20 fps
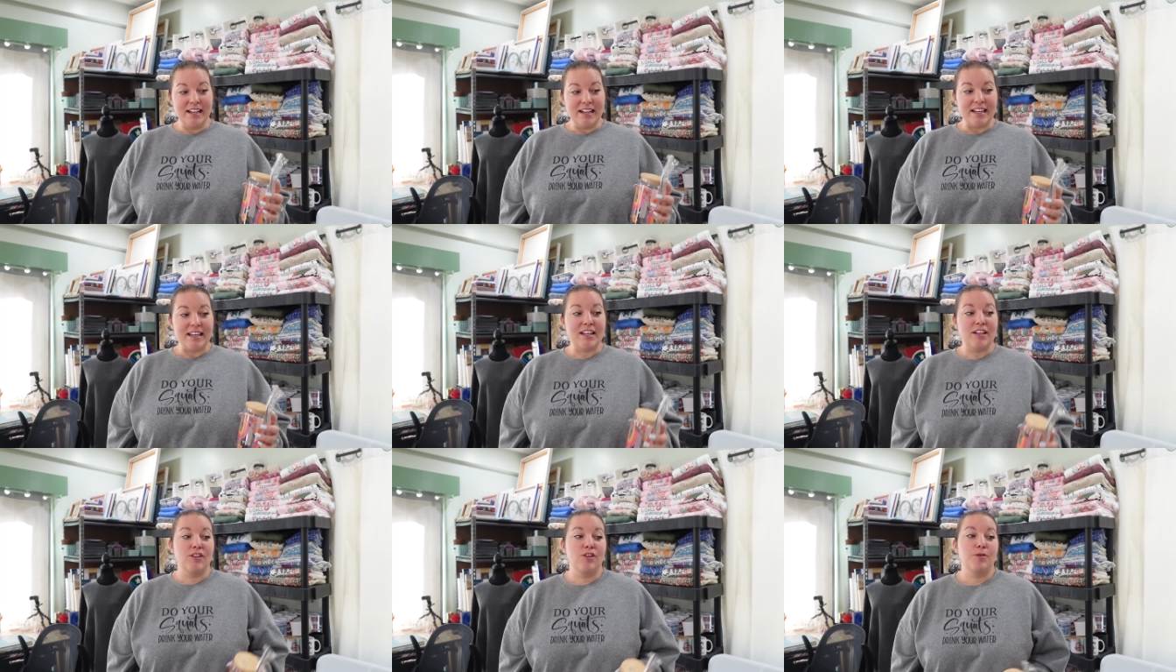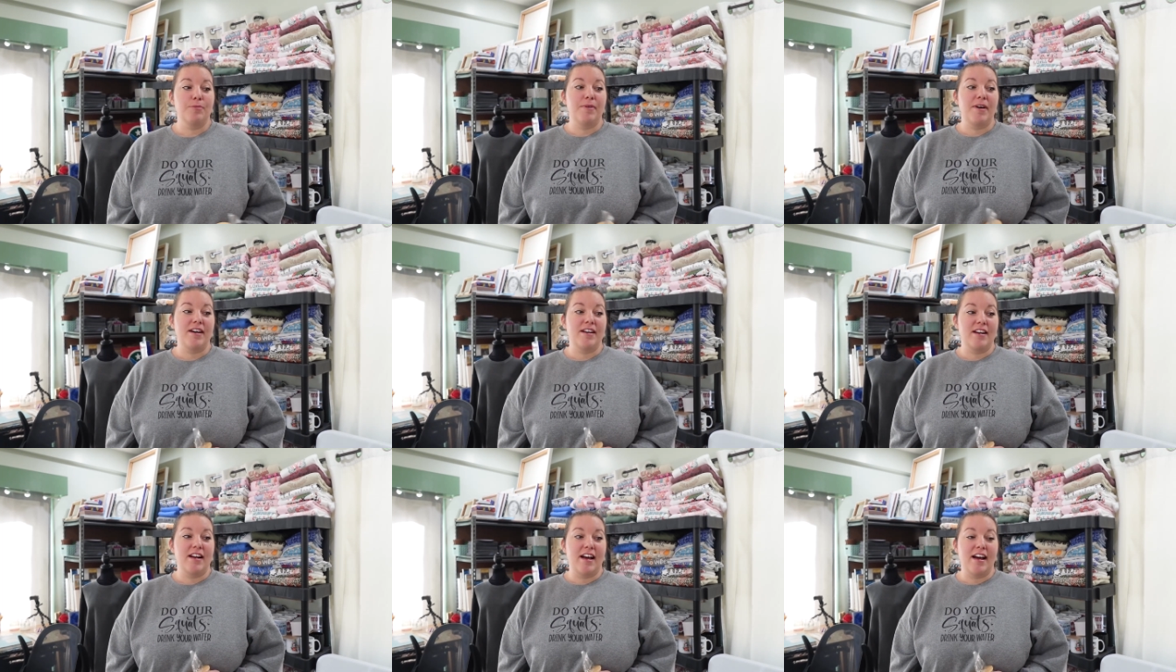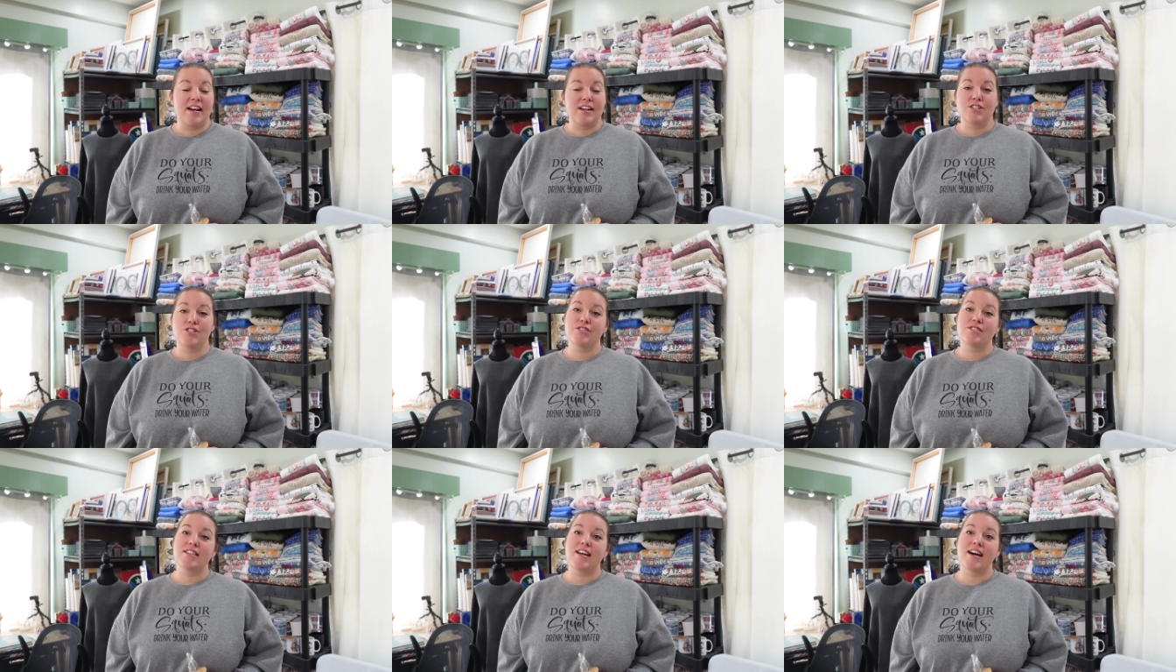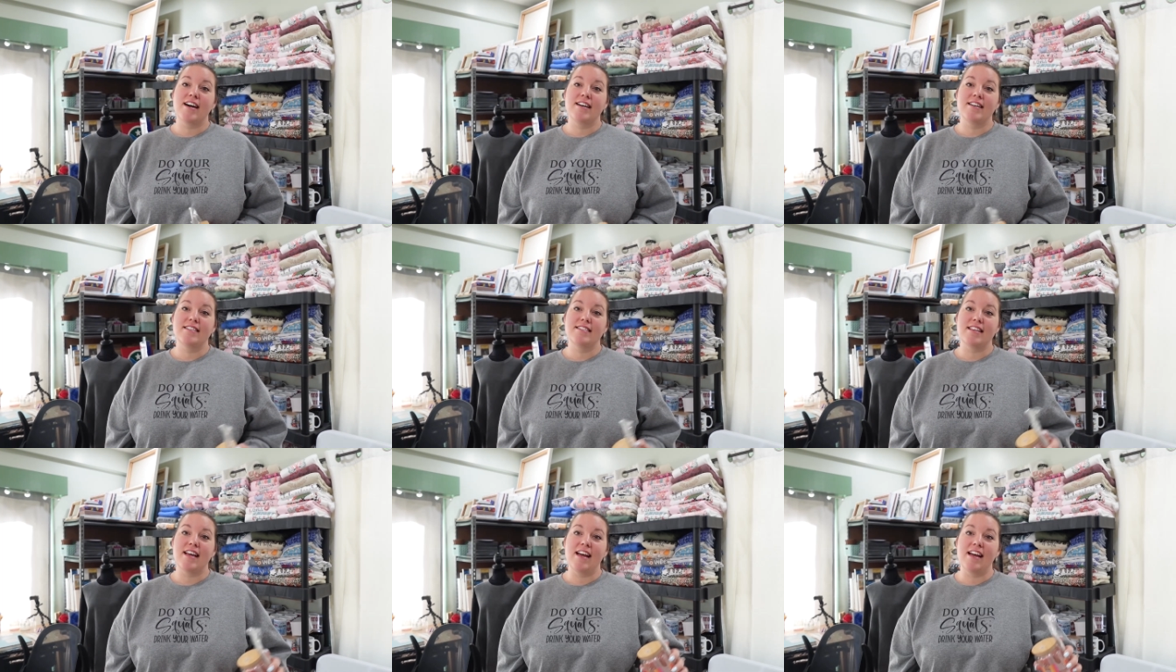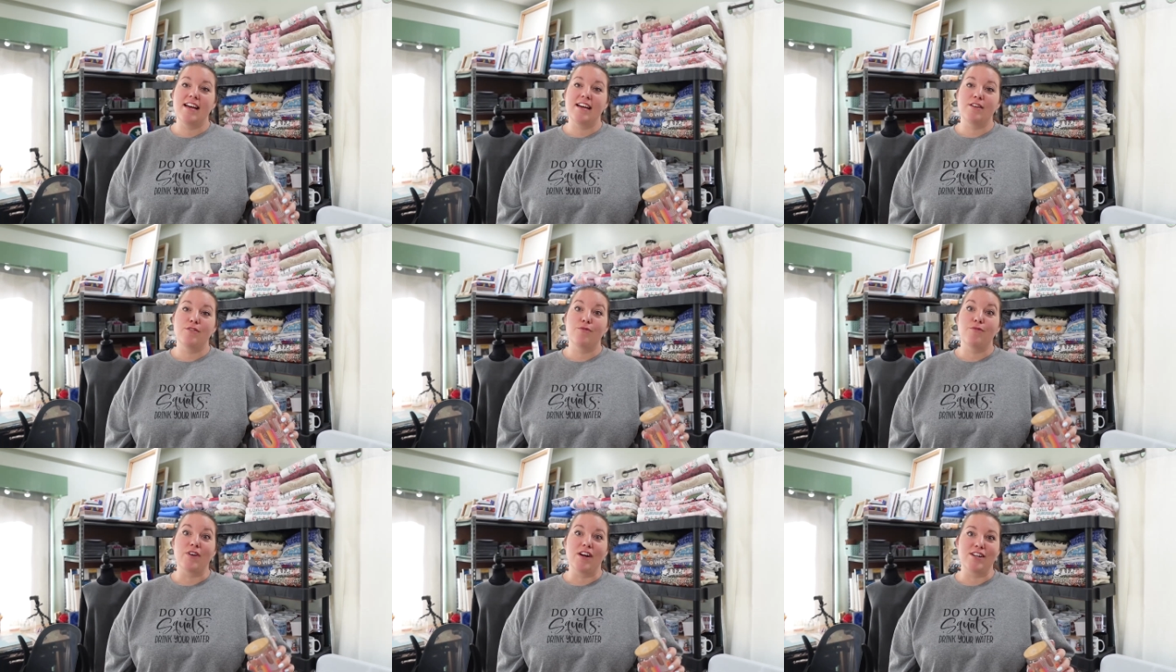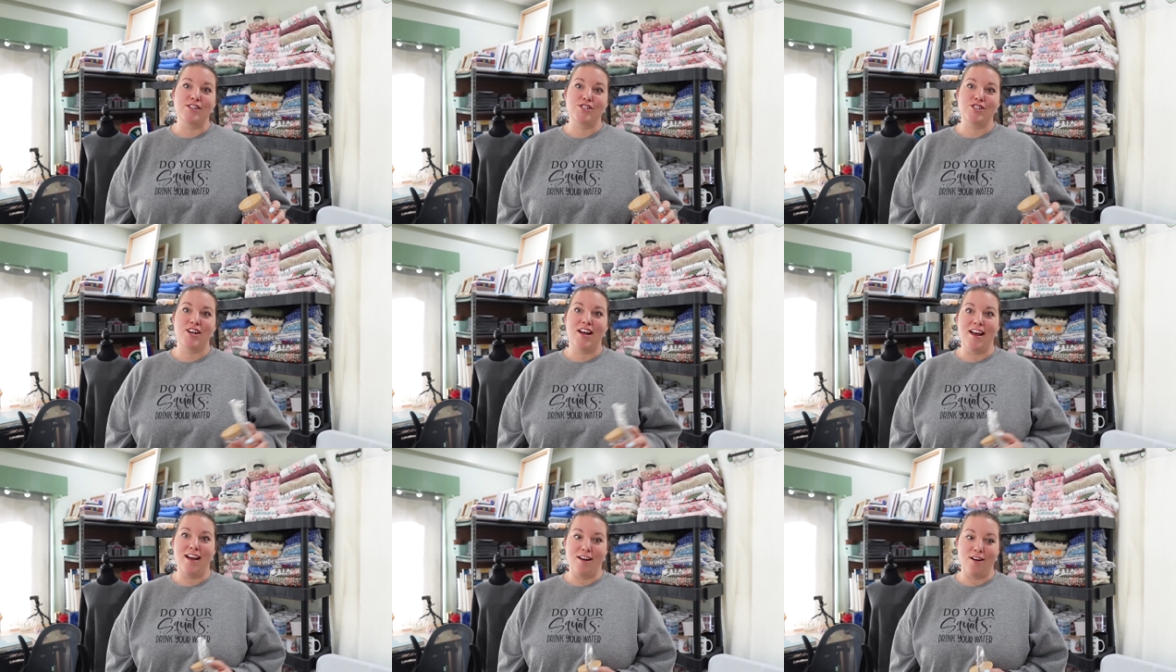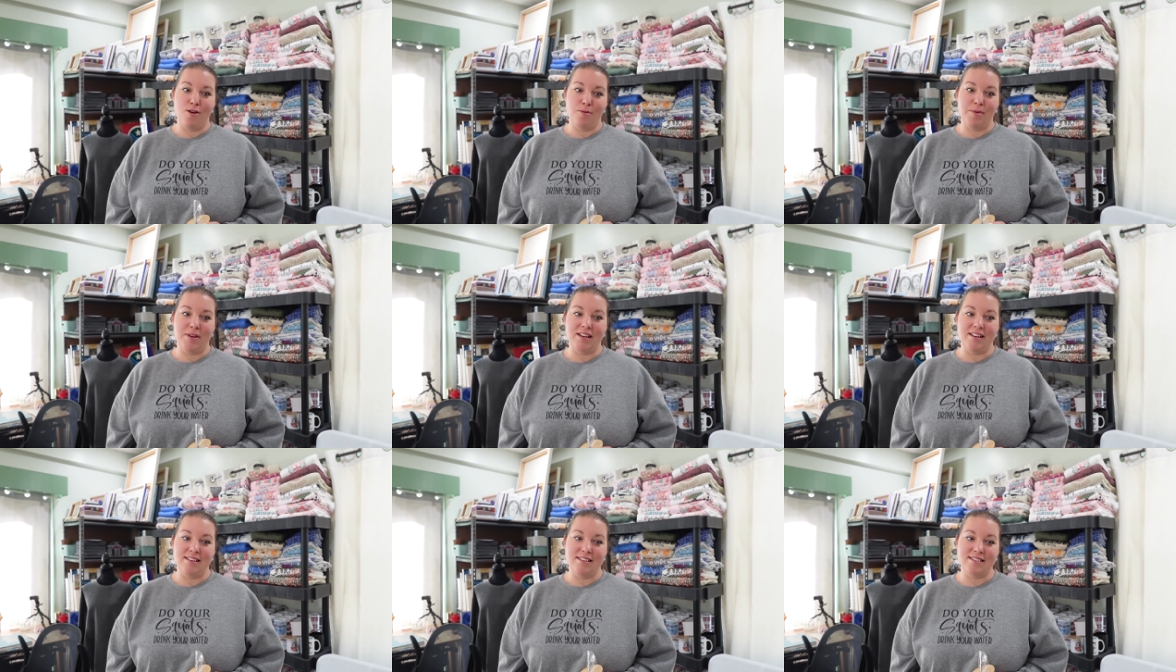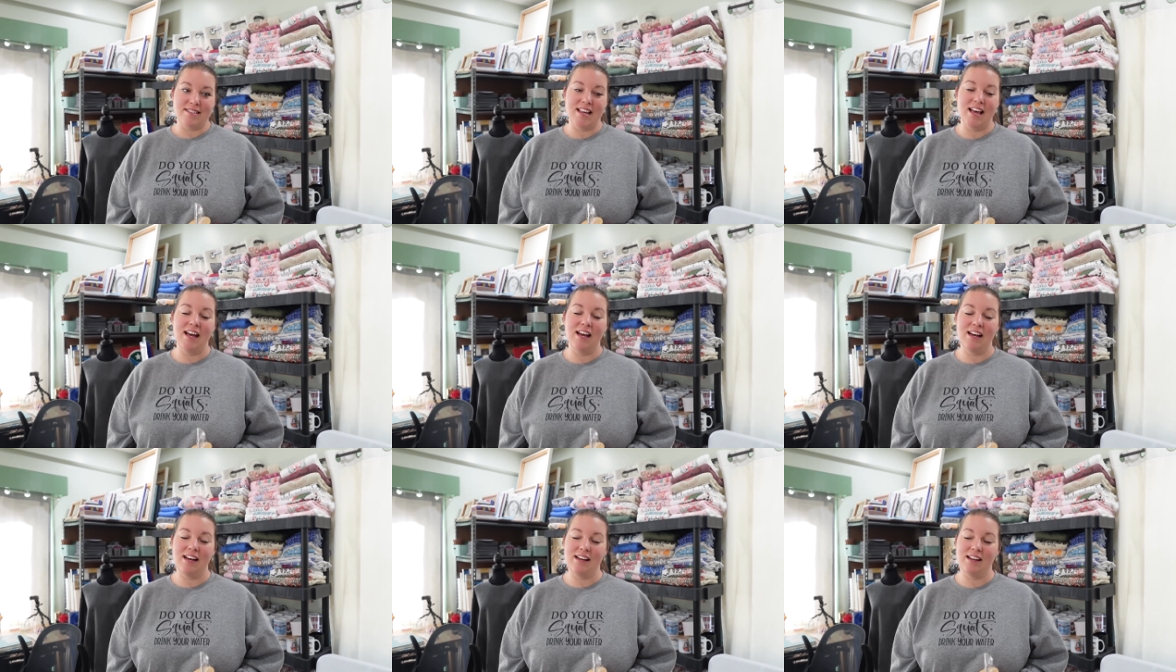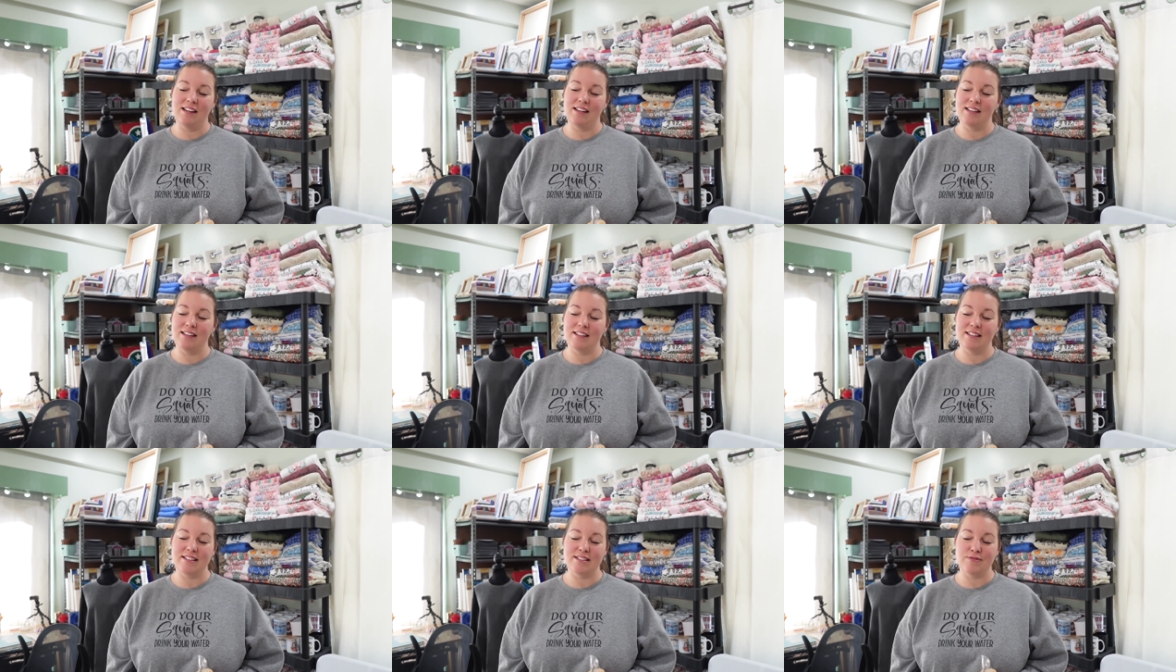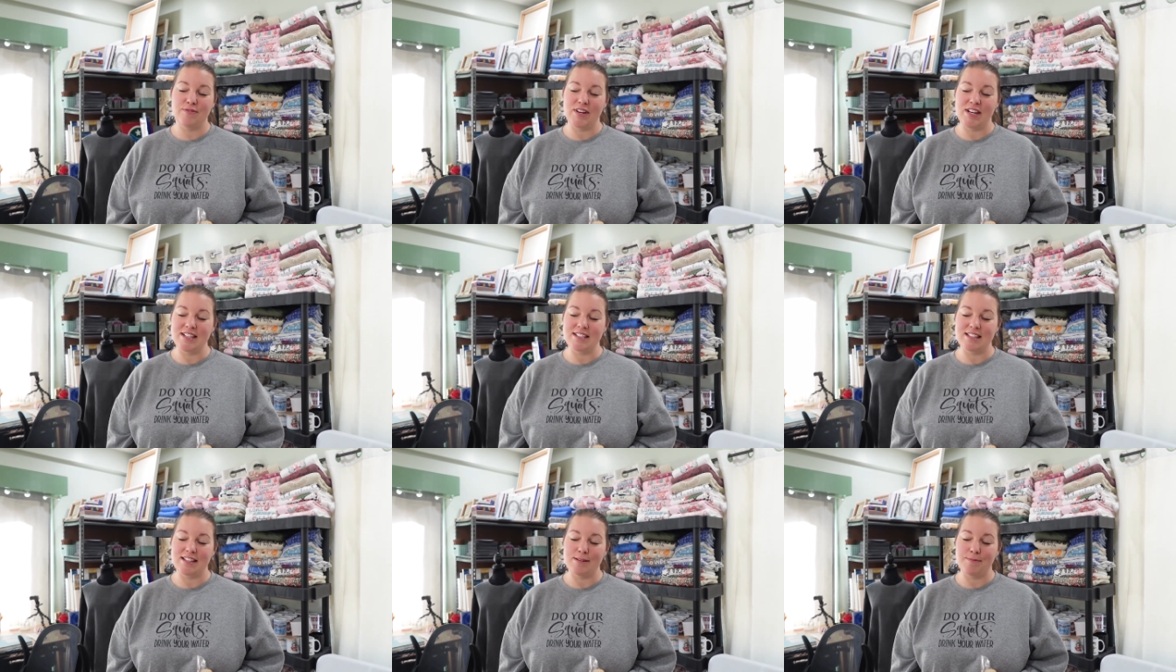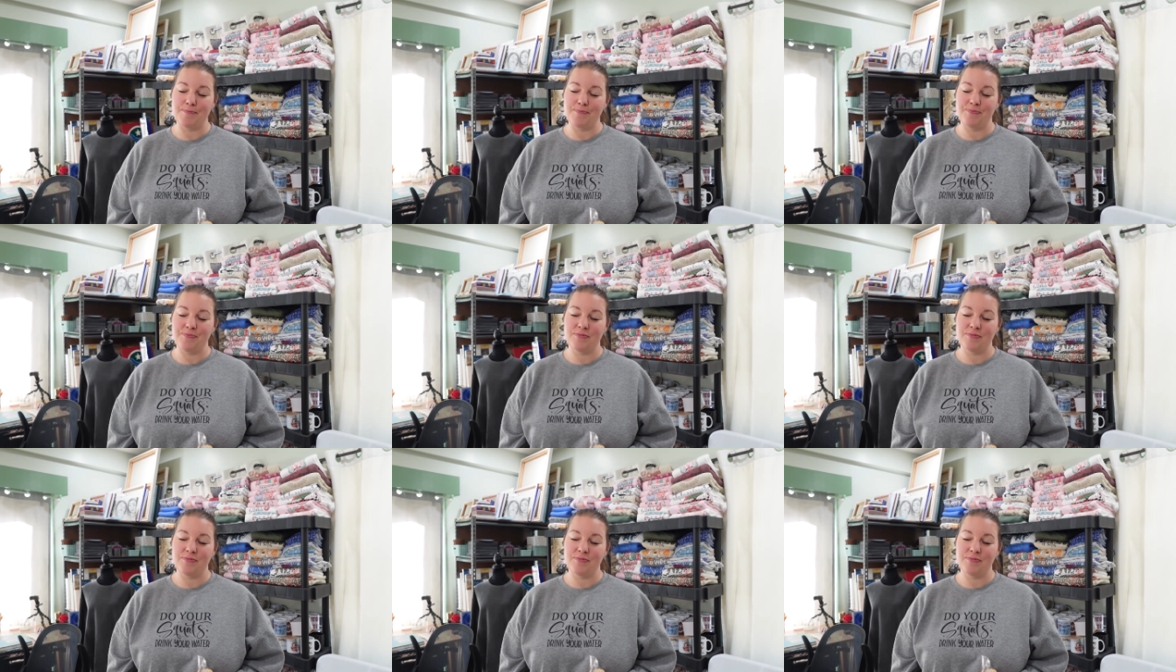get a little bit of exercise and fresh air because, let's face it,